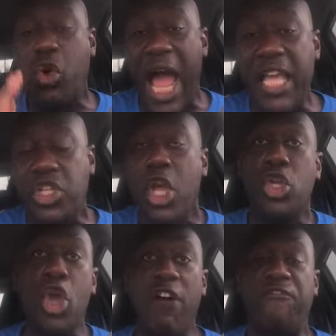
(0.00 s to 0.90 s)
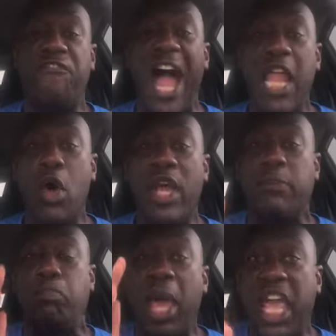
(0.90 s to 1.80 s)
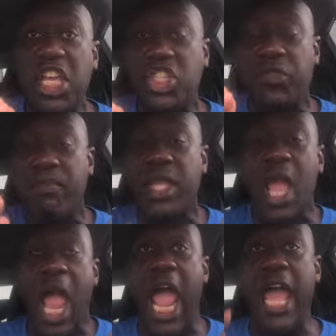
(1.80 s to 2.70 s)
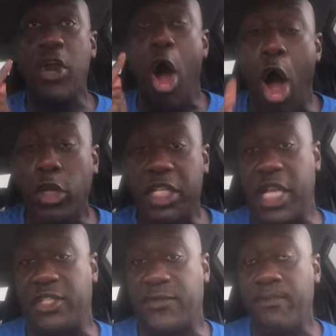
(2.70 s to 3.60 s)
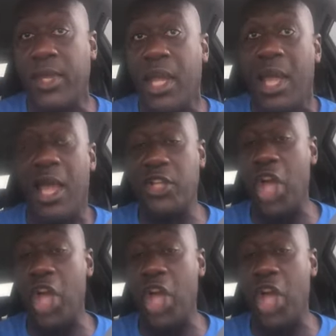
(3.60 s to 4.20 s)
Christ, you're following peace and holiness. And